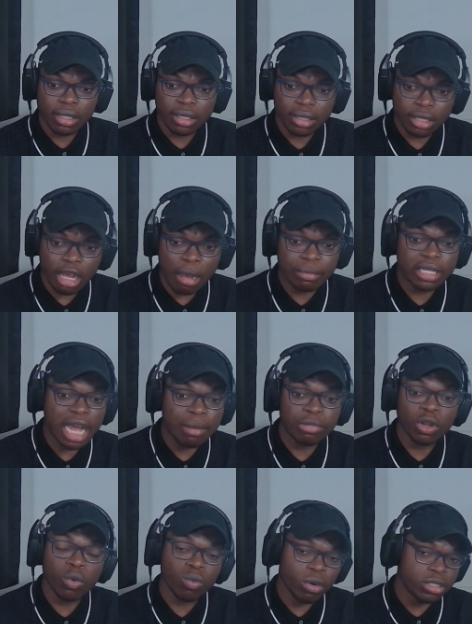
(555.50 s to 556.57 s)
comment down
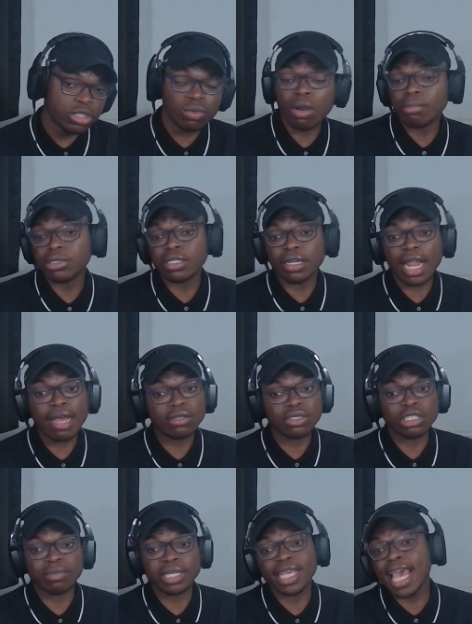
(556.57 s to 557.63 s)
below what you want me to live
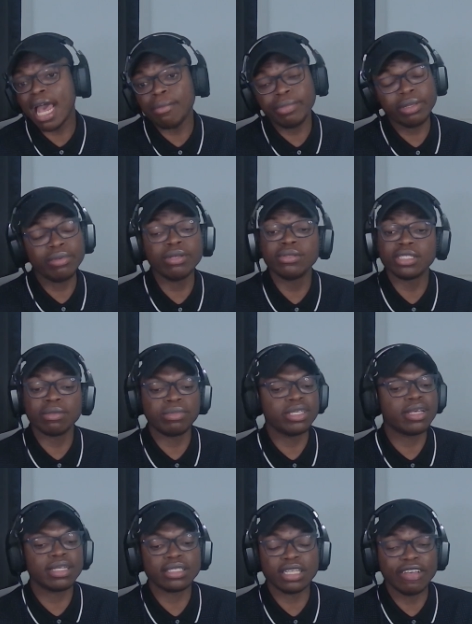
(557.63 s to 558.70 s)
stream. It can be music
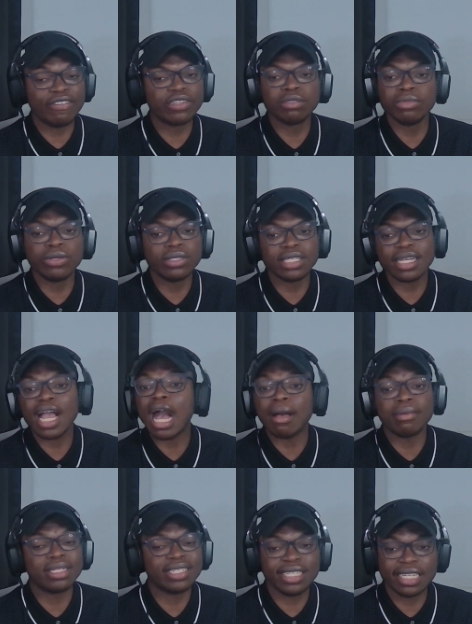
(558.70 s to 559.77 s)
because if it's music,
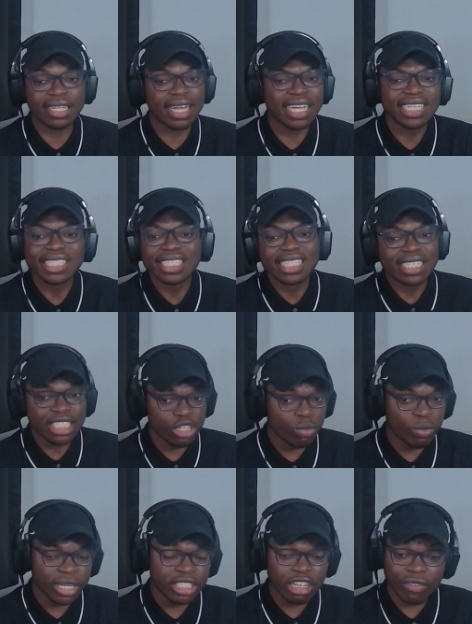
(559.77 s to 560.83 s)
um, the, the
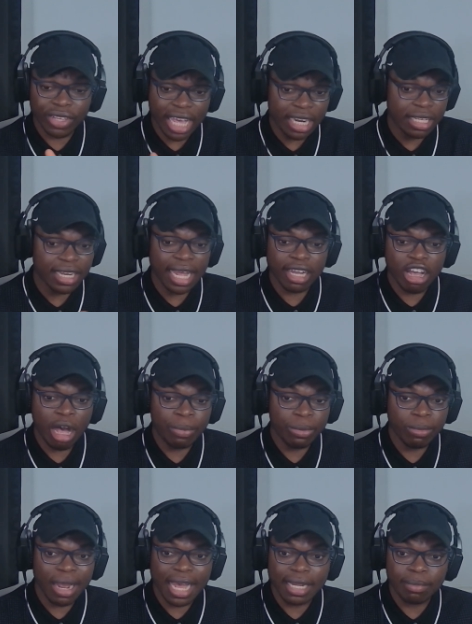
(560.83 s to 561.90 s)
risk of getting like
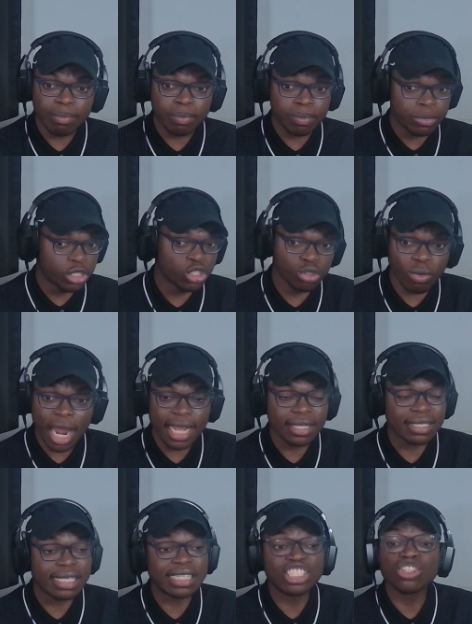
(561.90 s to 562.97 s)
copyright strike
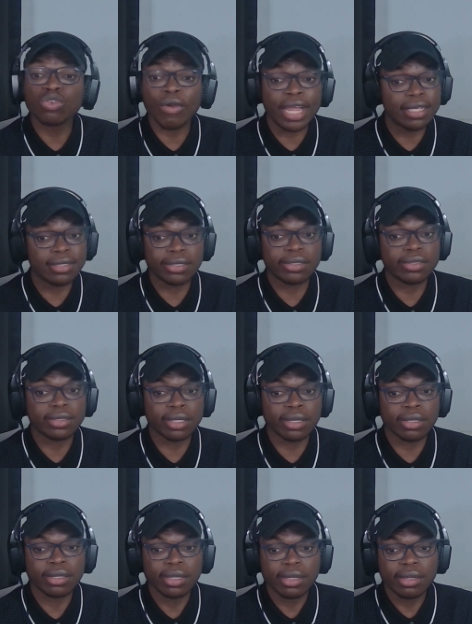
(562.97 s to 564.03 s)
is crazy.
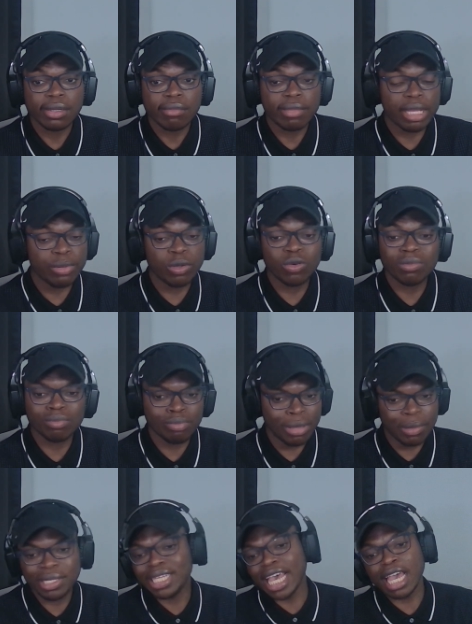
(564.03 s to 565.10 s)
So maybe
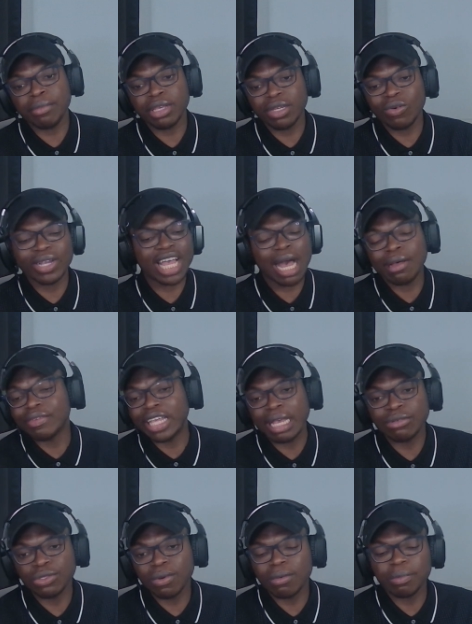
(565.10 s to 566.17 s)
maybe gaming, what kind of
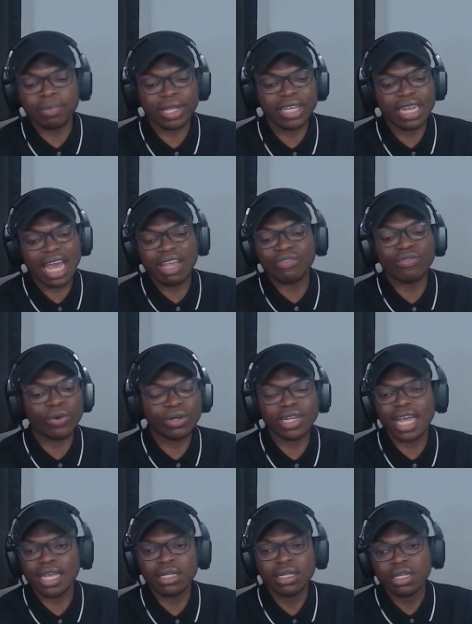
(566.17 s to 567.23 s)
games you want to play, like
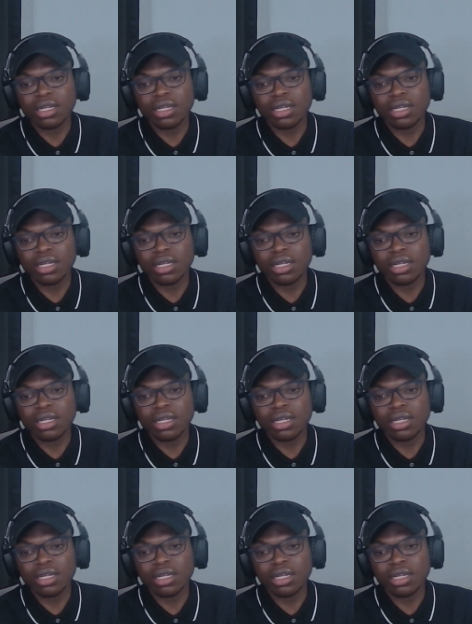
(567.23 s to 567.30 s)
Fortnite,